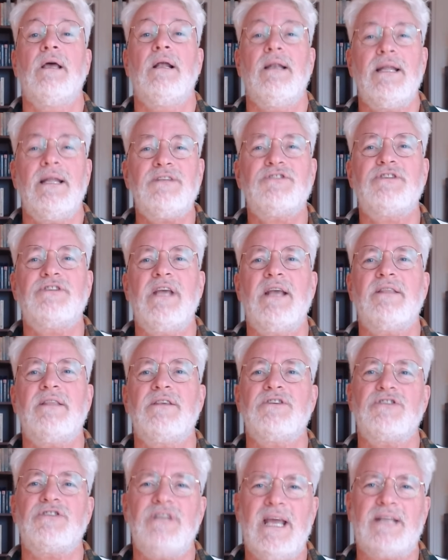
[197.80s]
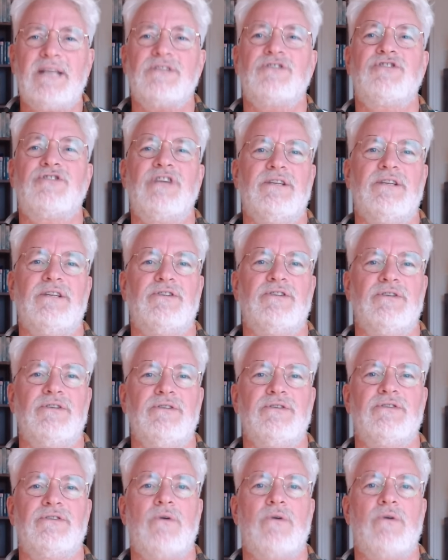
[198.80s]
Let's take this next
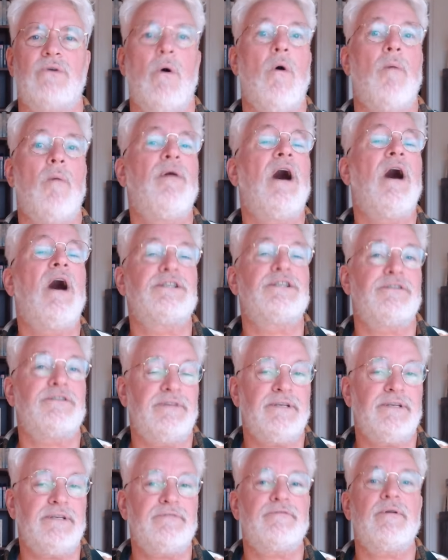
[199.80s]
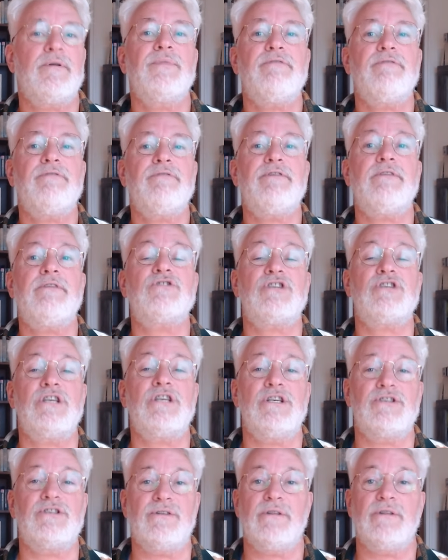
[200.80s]
sentence, or part of it, from the fifth
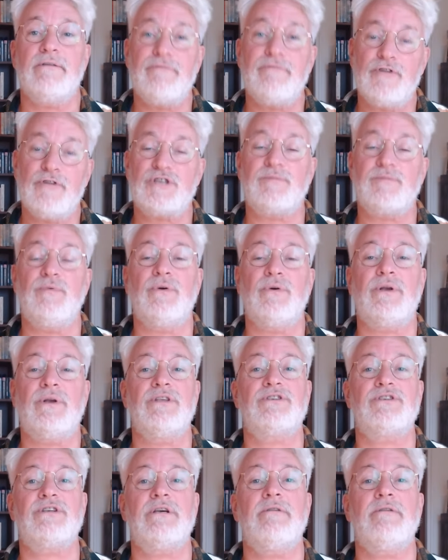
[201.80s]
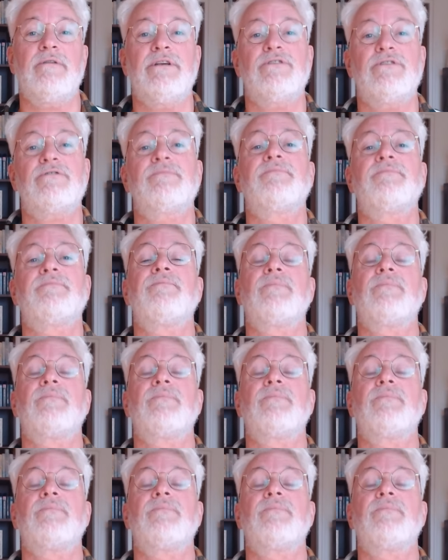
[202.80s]
season, the first book in the series.